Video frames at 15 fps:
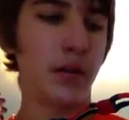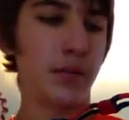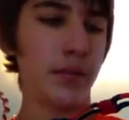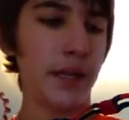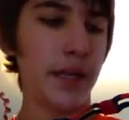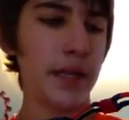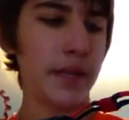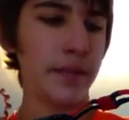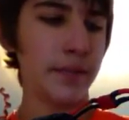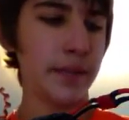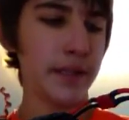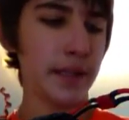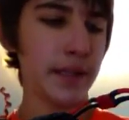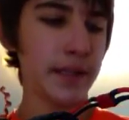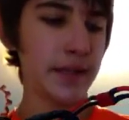But yeah,
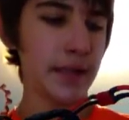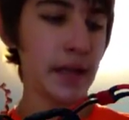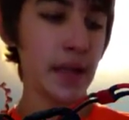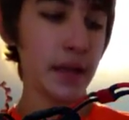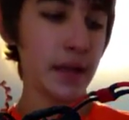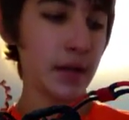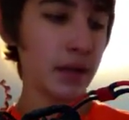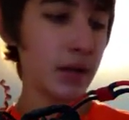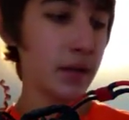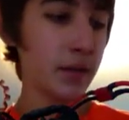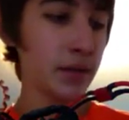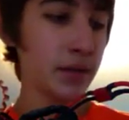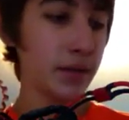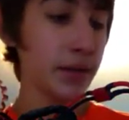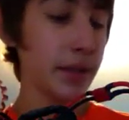besides that,
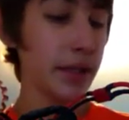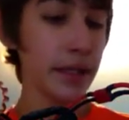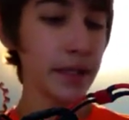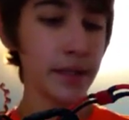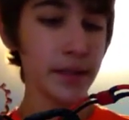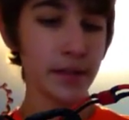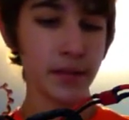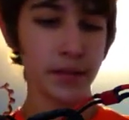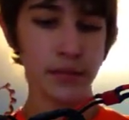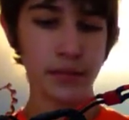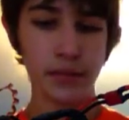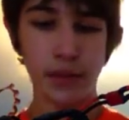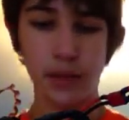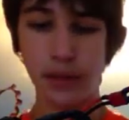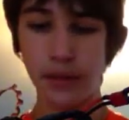it's really nice.
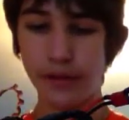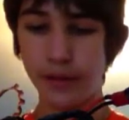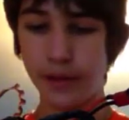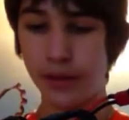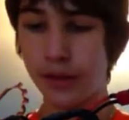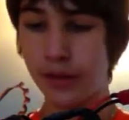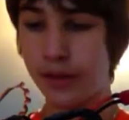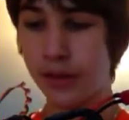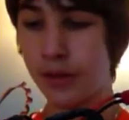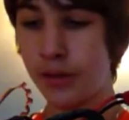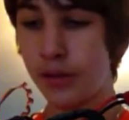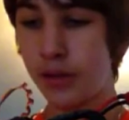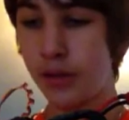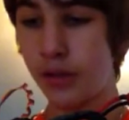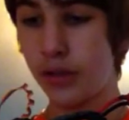I love the car.
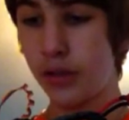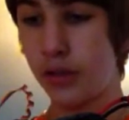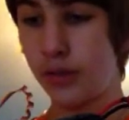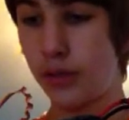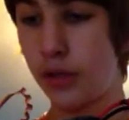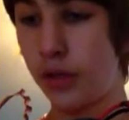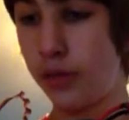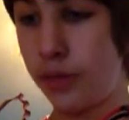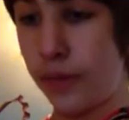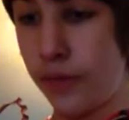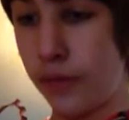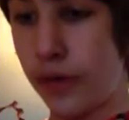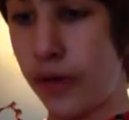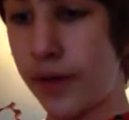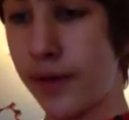I hope
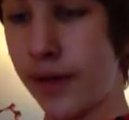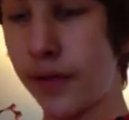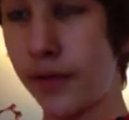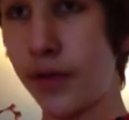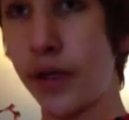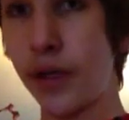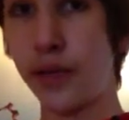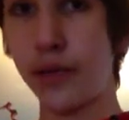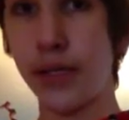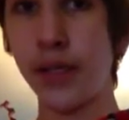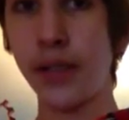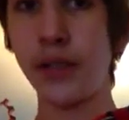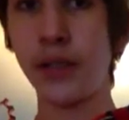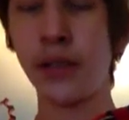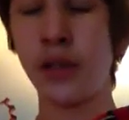everyone else that's running them
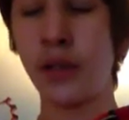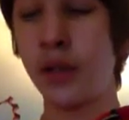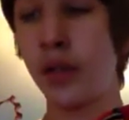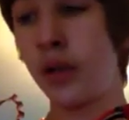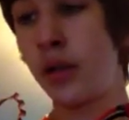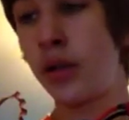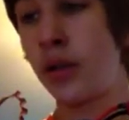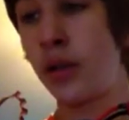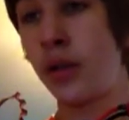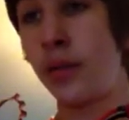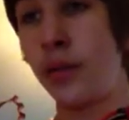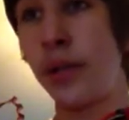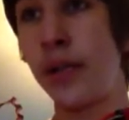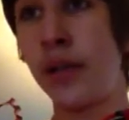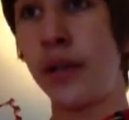does.
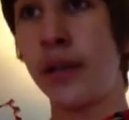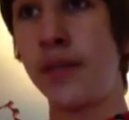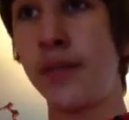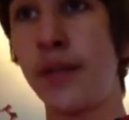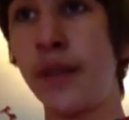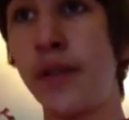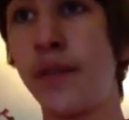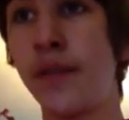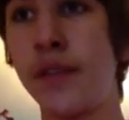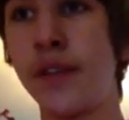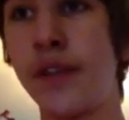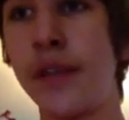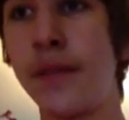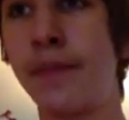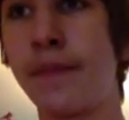But yeah, that's about it for
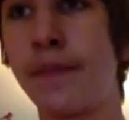today.